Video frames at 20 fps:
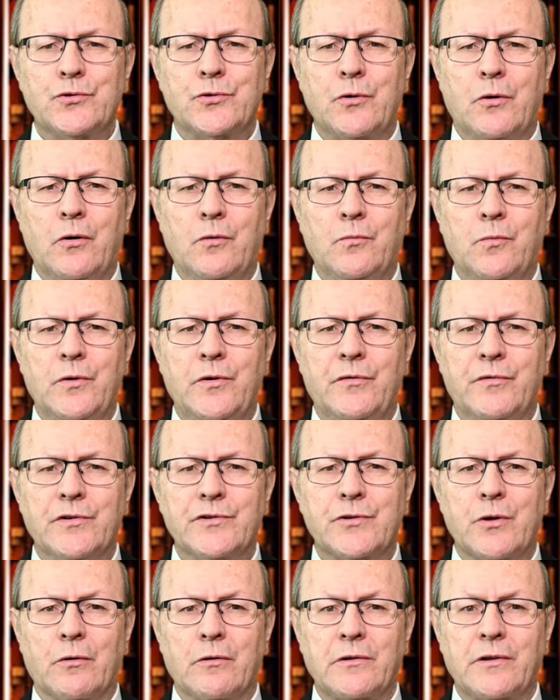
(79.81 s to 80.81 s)
so would
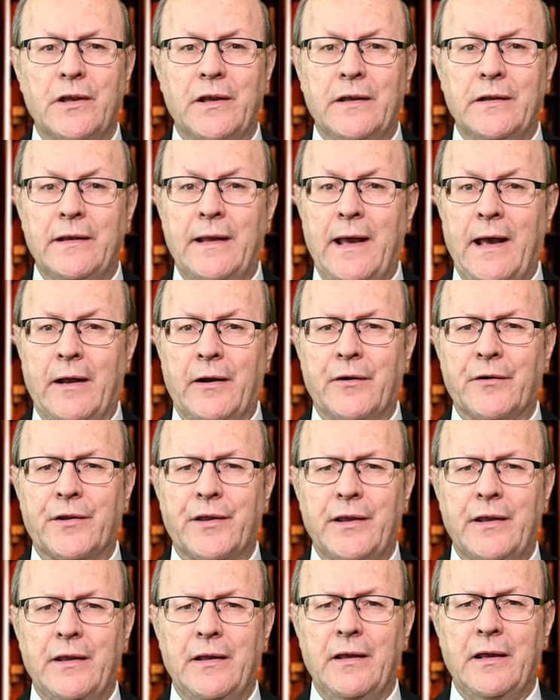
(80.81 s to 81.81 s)
result in
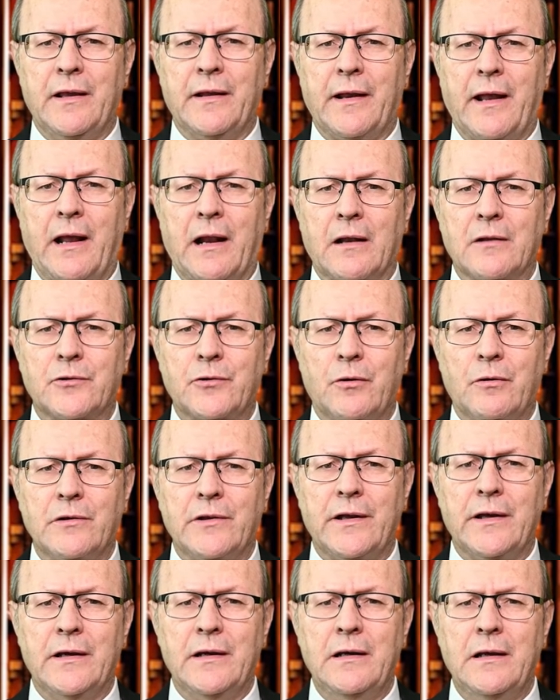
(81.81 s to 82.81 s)
anarchy in
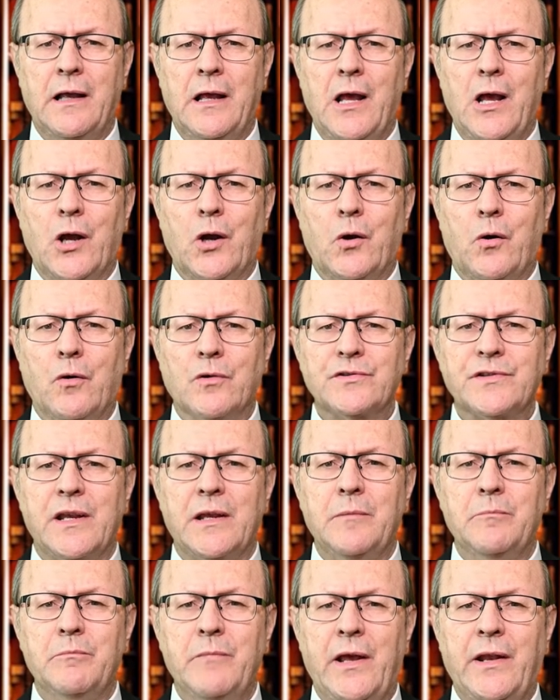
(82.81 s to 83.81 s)
Anatolia,
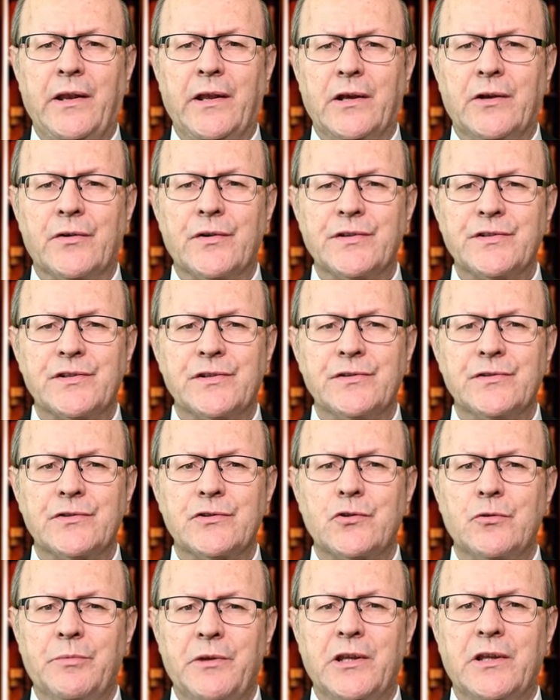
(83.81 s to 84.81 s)
causing many Christians
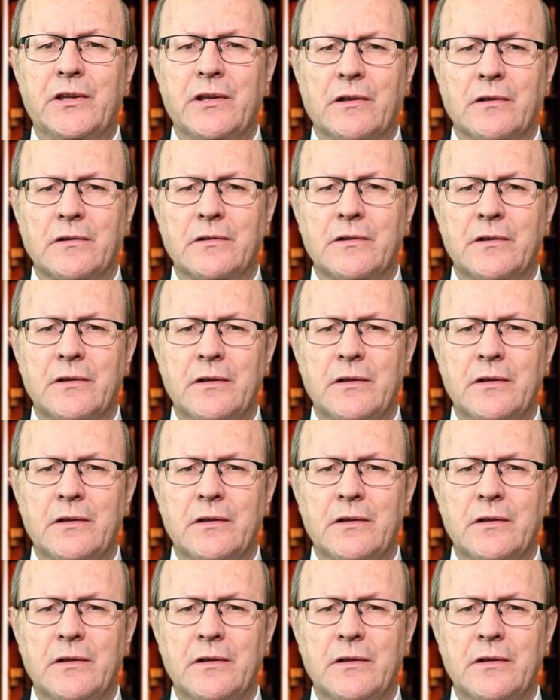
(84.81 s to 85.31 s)
to be killed,